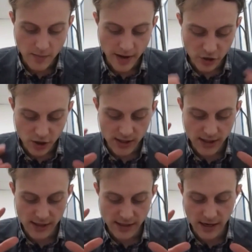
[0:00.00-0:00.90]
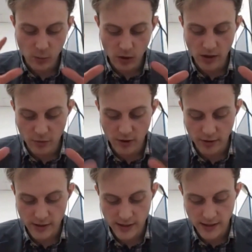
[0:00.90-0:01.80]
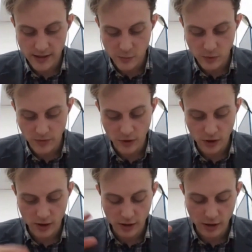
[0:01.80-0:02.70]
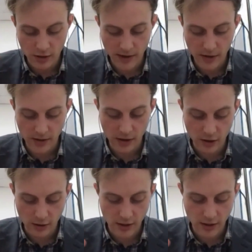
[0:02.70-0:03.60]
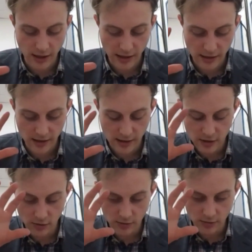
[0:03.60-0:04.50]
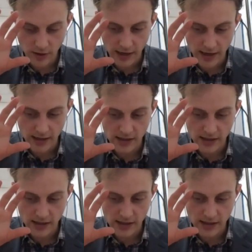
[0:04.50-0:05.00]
My interest in saying what are the priorities, we've heard a lot about the sort of